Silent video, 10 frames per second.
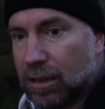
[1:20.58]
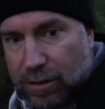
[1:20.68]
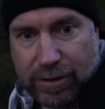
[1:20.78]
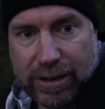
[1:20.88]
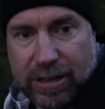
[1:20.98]

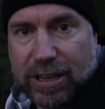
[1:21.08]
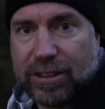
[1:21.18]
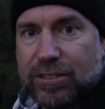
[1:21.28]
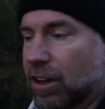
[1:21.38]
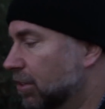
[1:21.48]
around here
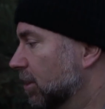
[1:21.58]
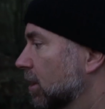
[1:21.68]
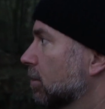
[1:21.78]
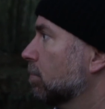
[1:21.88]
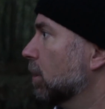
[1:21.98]
there's
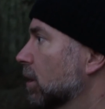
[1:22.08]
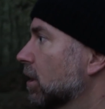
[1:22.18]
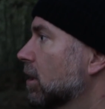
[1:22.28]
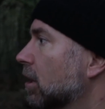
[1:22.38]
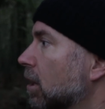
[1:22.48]
nothing,
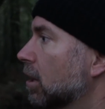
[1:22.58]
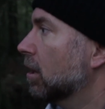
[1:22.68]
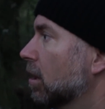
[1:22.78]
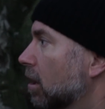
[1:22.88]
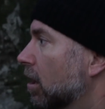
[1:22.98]
but
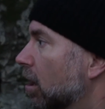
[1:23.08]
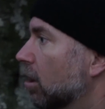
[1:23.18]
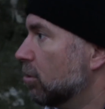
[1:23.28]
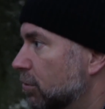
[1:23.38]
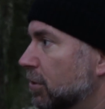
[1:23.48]

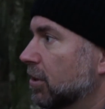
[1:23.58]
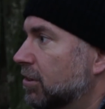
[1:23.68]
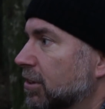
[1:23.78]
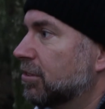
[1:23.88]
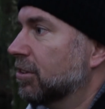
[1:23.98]
over in the
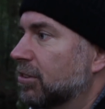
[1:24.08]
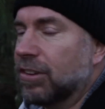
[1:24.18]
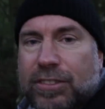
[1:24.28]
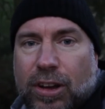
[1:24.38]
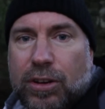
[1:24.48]
distance
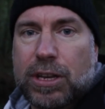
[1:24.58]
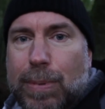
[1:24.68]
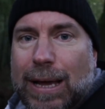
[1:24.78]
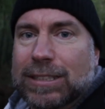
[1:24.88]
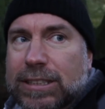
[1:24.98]
there's tiny
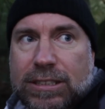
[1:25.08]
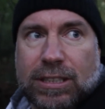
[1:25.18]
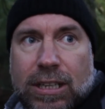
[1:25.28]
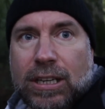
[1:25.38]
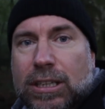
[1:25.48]
patches.